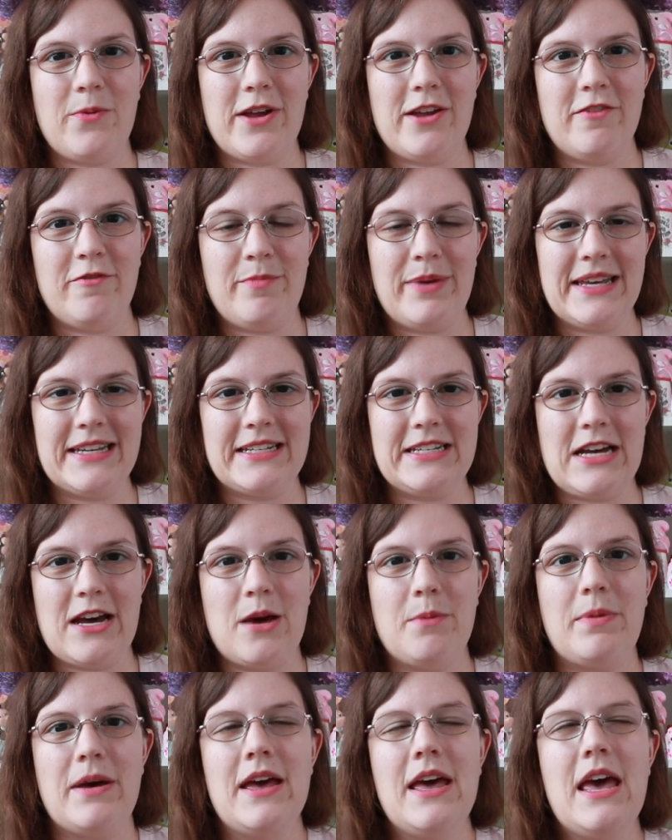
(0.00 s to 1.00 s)
we have picked
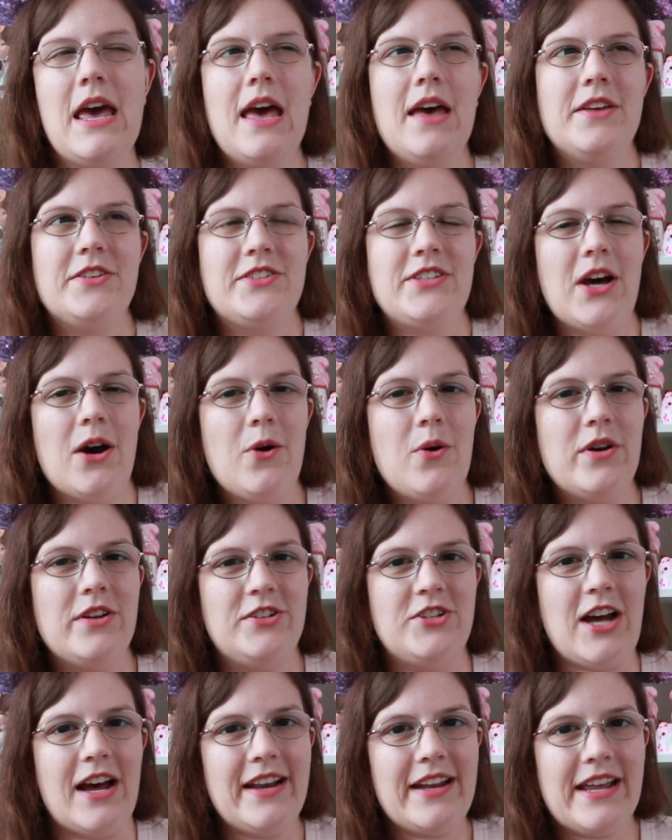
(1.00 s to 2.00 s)
up. So
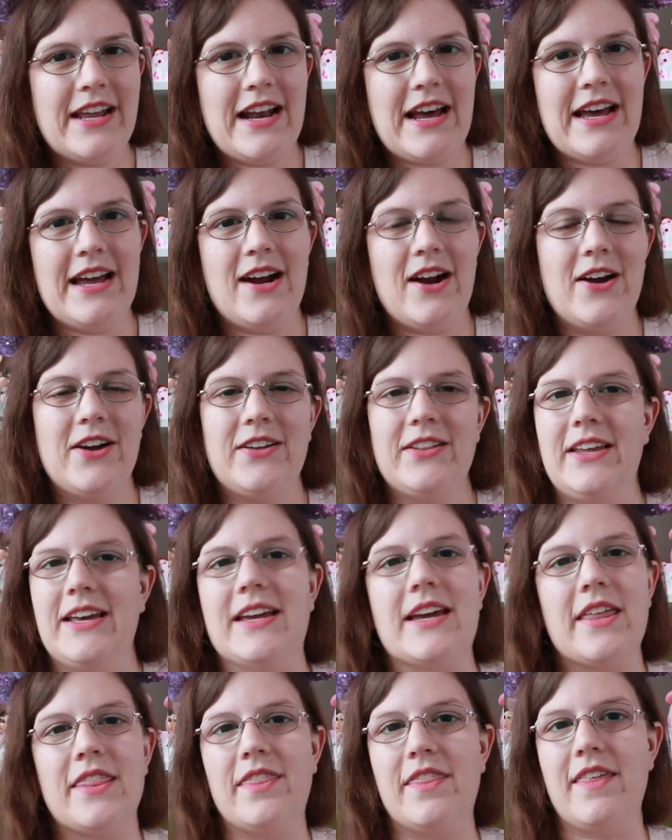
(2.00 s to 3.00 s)
Johnny and I aren't
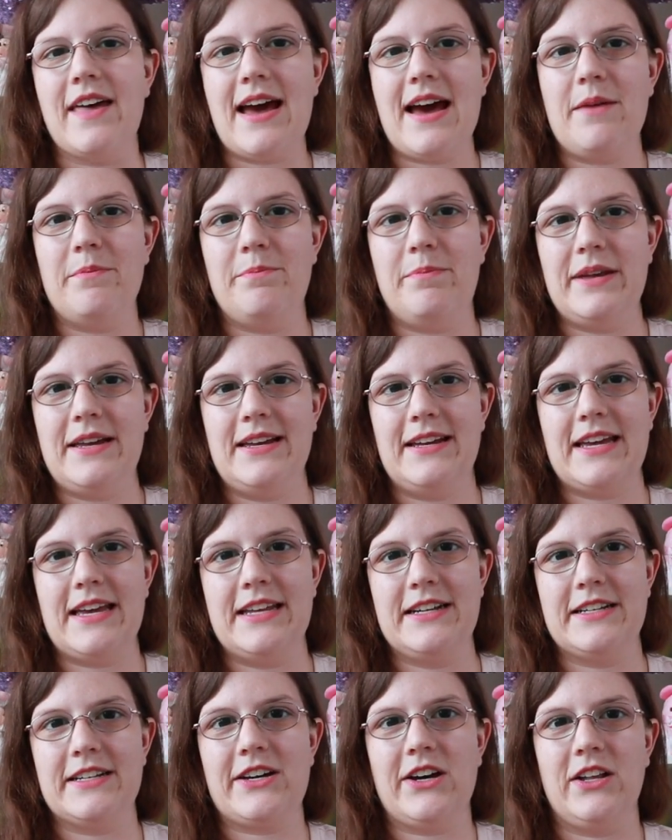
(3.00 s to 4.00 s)
like that big
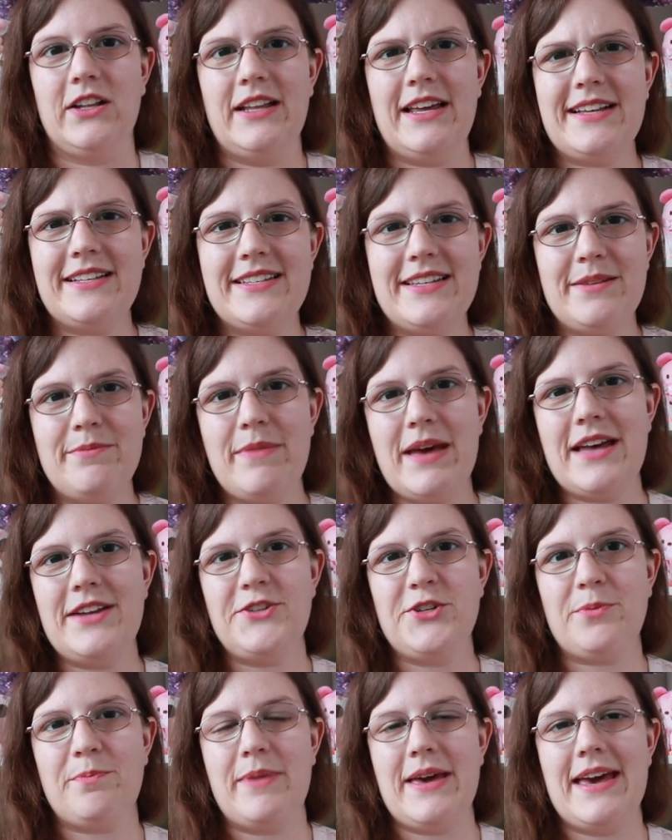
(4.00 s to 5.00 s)
into collecting
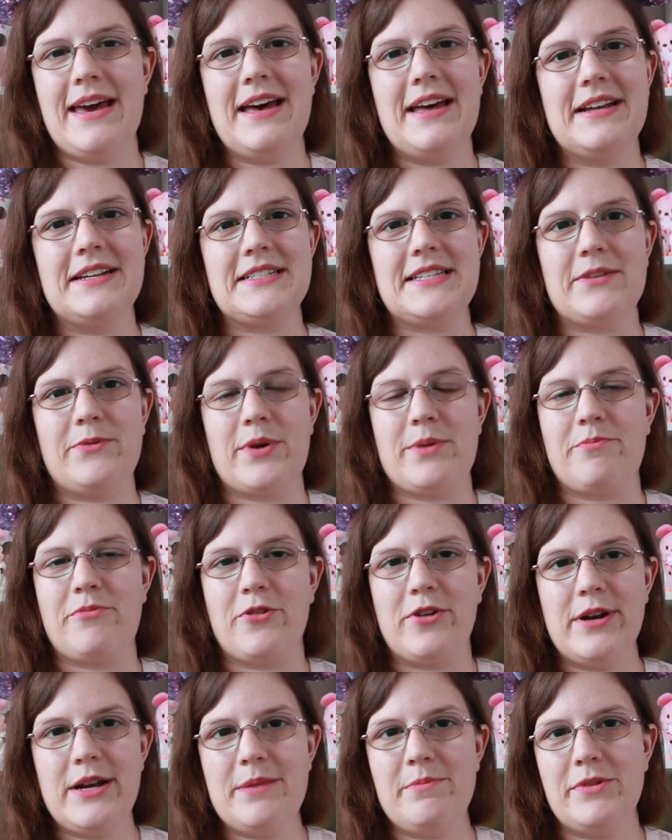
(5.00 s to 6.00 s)
magic bands. We
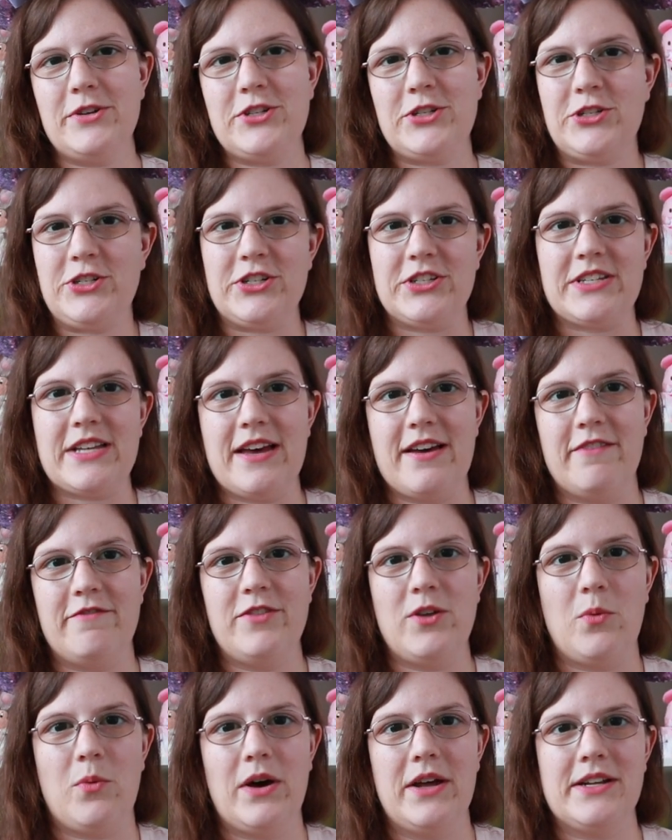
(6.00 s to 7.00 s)
pretty much just
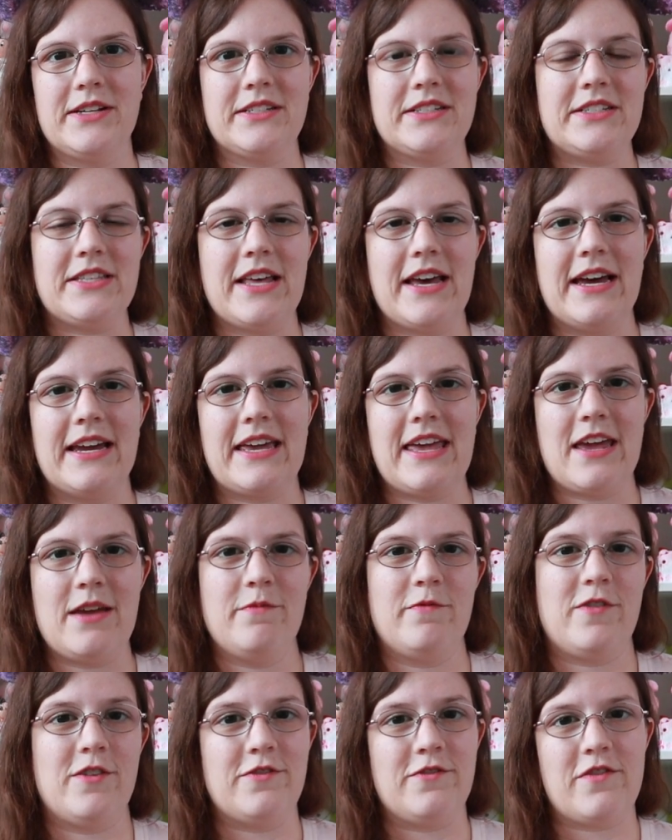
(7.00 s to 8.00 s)
have the ones that
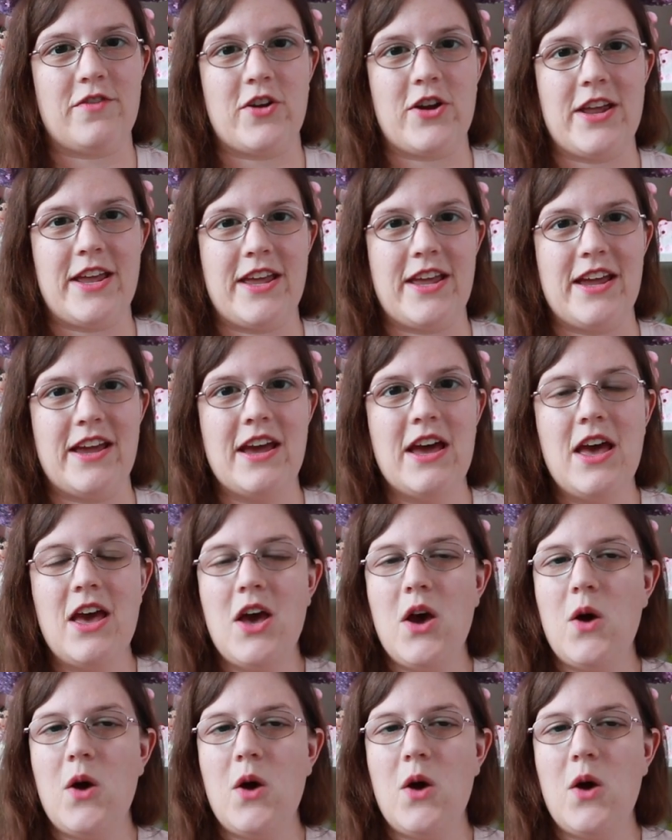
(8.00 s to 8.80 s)
came for free